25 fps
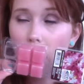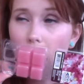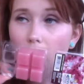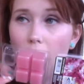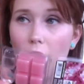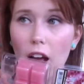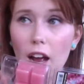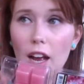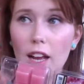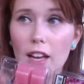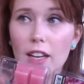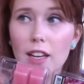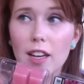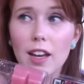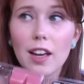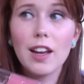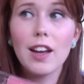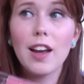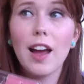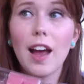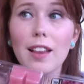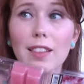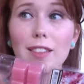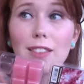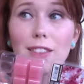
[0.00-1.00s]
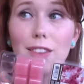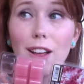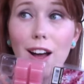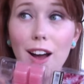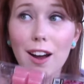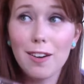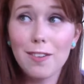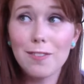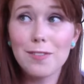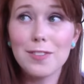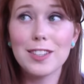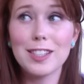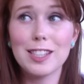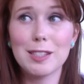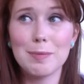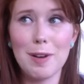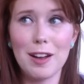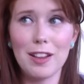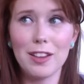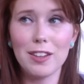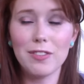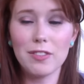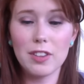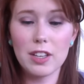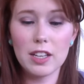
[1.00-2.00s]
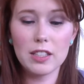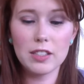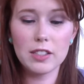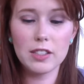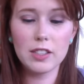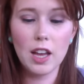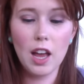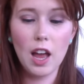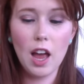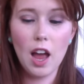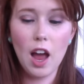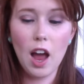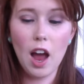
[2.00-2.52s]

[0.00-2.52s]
I love the smell of this.